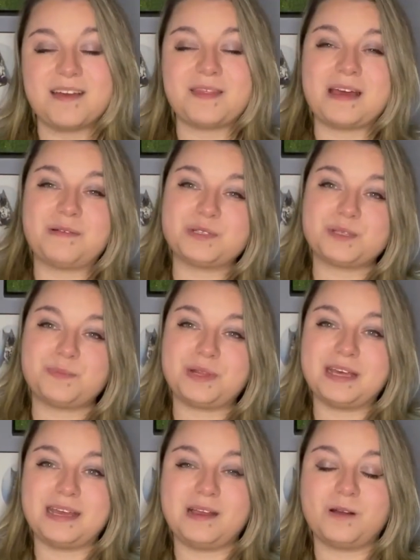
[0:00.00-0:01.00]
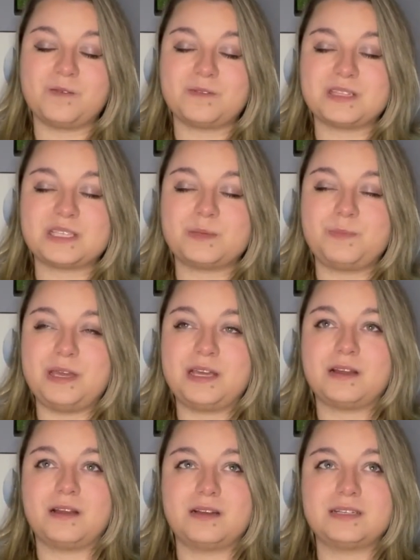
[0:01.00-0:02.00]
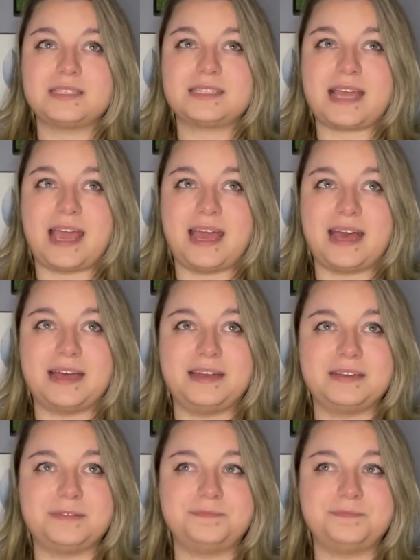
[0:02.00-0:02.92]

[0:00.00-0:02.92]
that was playing over the speakers, and